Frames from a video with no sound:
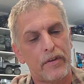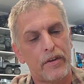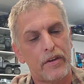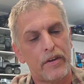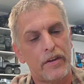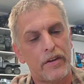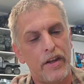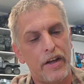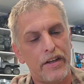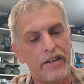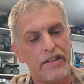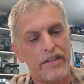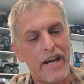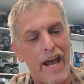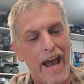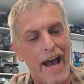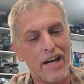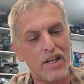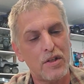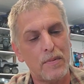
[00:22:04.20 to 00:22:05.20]
the
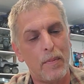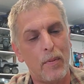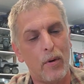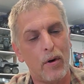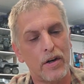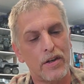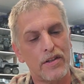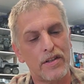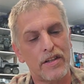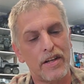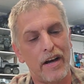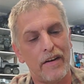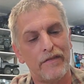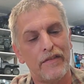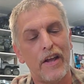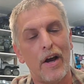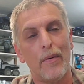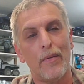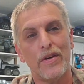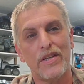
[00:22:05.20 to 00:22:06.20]
dashboard stuff
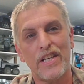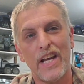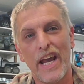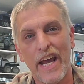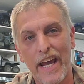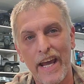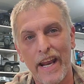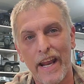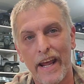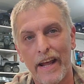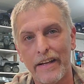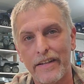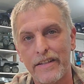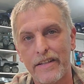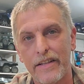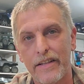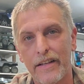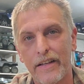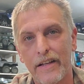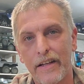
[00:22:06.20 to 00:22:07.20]
that was in it
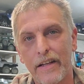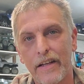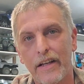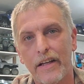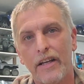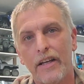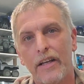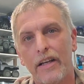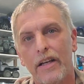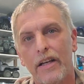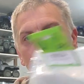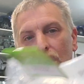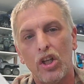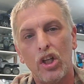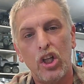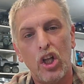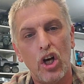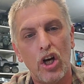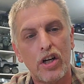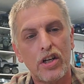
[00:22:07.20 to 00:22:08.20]

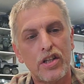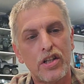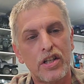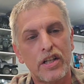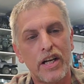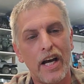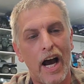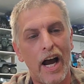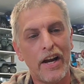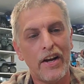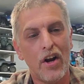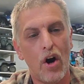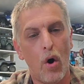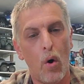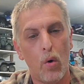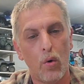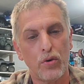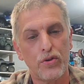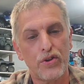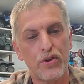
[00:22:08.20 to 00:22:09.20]
looks kind of
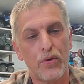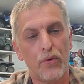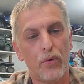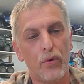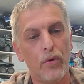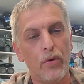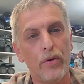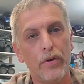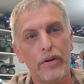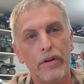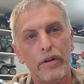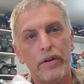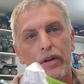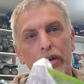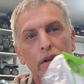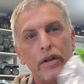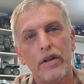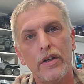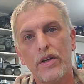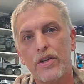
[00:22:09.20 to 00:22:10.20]
old school.
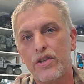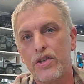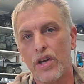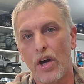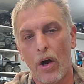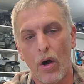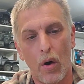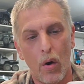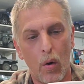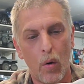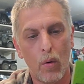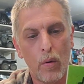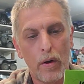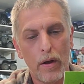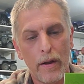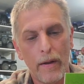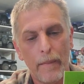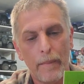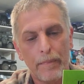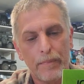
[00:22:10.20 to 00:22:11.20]
So
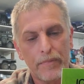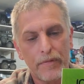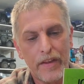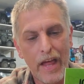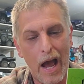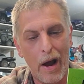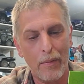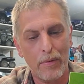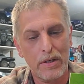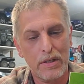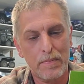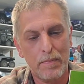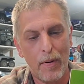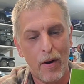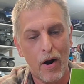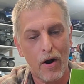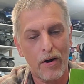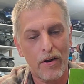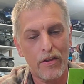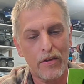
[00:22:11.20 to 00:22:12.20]
that was
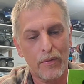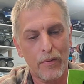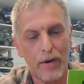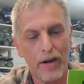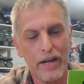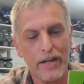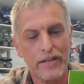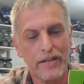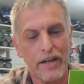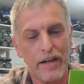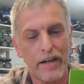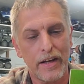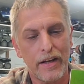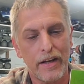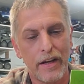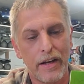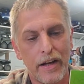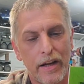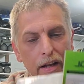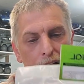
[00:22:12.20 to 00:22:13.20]
part of the reason
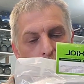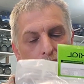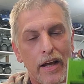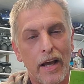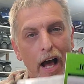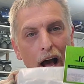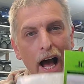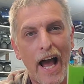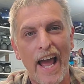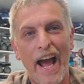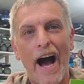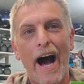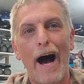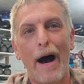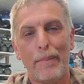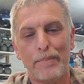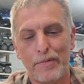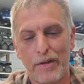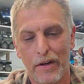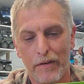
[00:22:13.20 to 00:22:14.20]
I
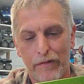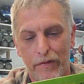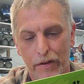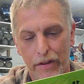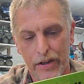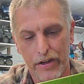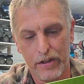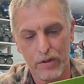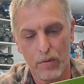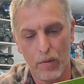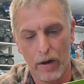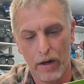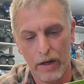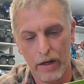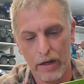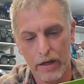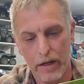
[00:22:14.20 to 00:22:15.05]
opted for this one.